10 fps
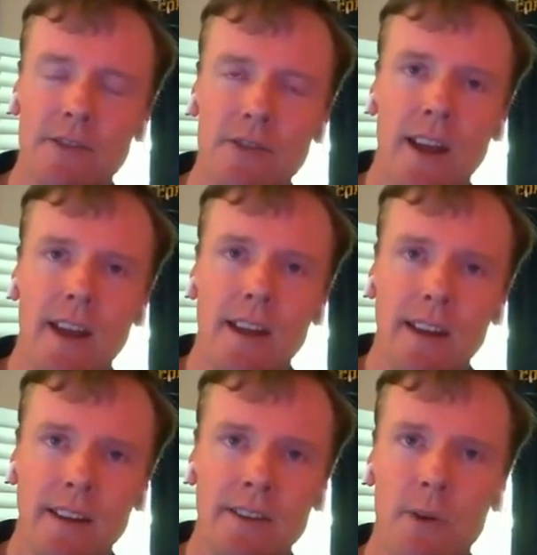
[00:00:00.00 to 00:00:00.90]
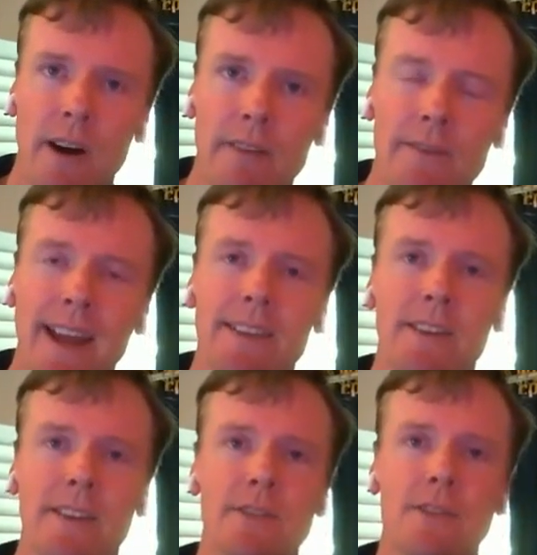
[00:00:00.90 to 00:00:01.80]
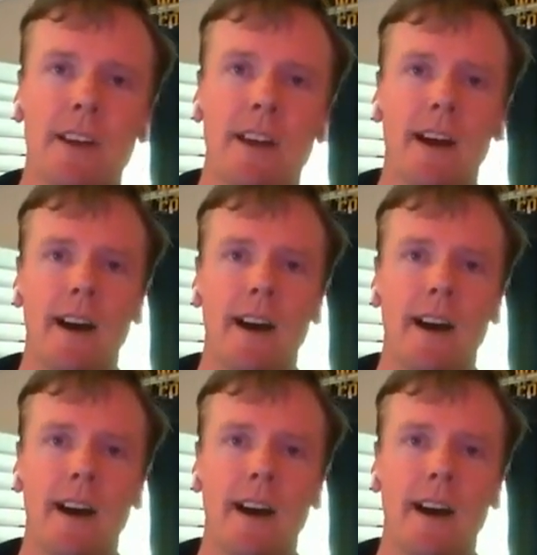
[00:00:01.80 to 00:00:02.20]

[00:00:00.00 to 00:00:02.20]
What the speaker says: challenge into our advantage.